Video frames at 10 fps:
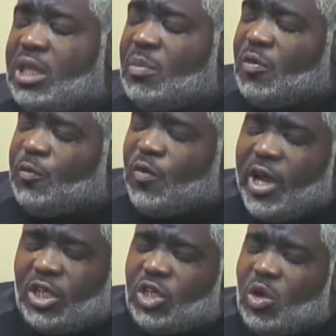them
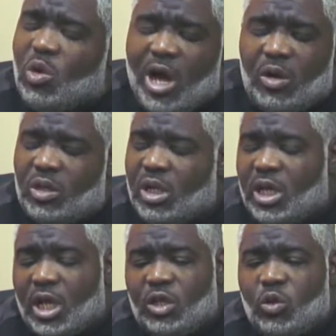afraid to go out
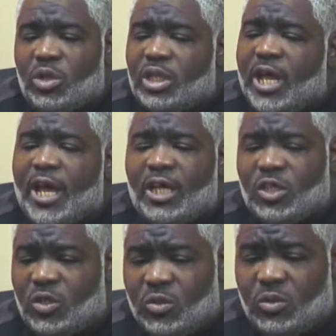and do what they had to
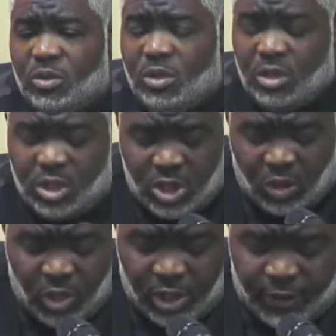do. Salawat.